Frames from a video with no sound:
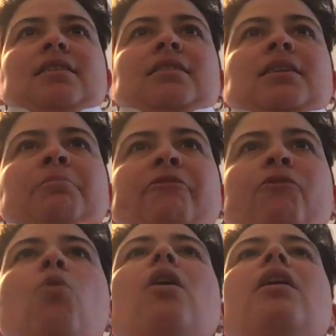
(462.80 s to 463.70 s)
Step
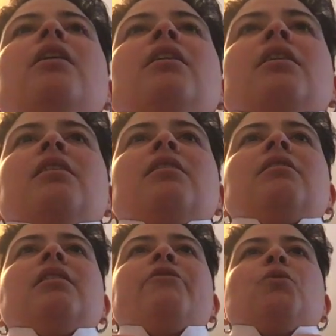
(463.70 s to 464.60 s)
four.
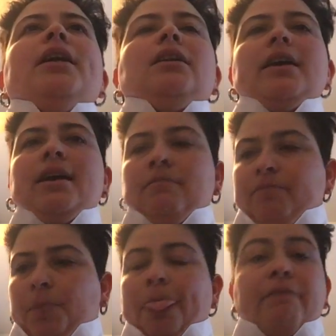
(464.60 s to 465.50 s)
If you're running late,
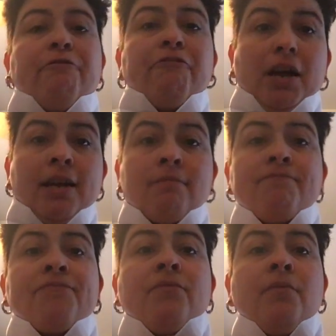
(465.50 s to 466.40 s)
fuck it
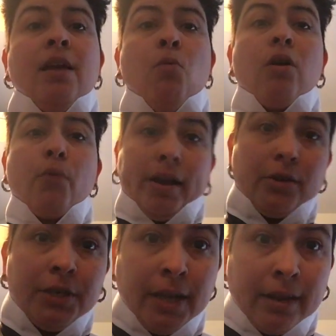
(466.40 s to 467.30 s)
and wear a
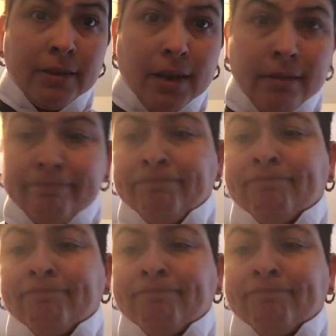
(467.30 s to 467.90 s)
regular skinny tie.